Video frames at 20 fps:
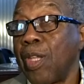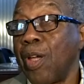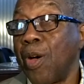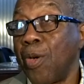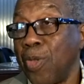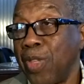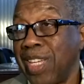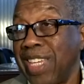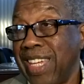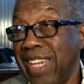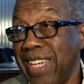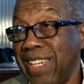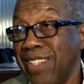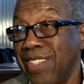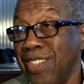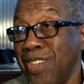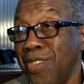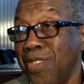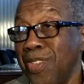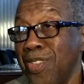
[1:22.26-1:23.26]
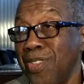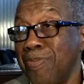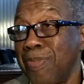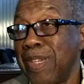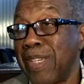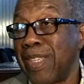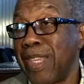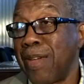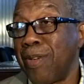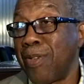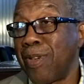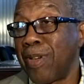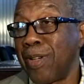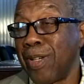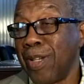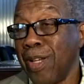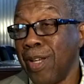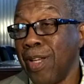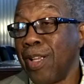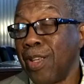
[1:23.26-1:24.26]
the case, so to speak. They
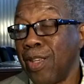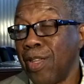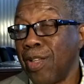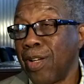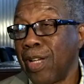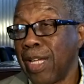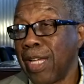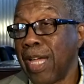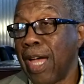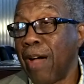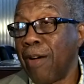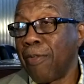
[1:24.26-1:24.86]
were looking